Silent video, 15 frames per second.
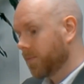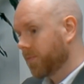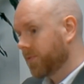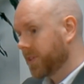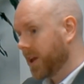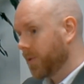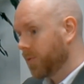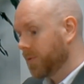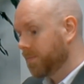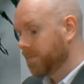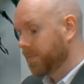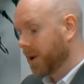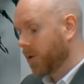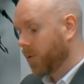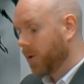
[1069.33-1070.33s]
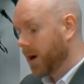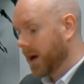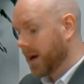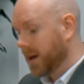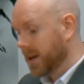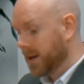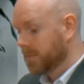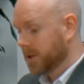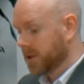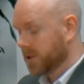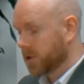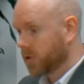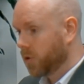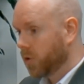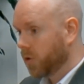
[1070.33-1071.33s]
they would be quite limited.
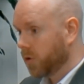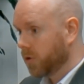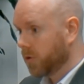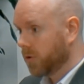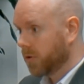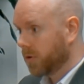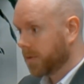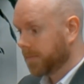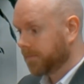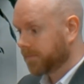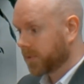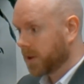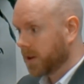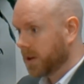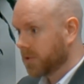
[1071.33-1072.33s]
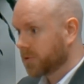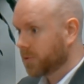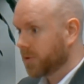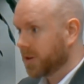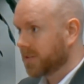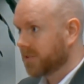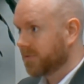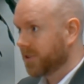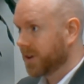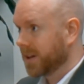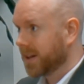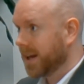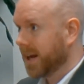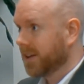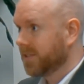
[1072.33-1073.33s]
The court is always very
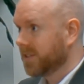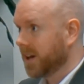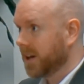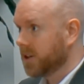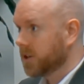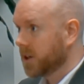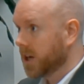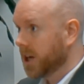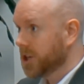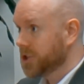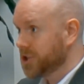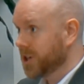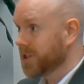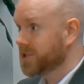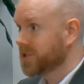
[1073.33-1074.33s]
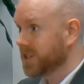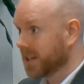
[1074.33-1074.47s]
lax at adjusting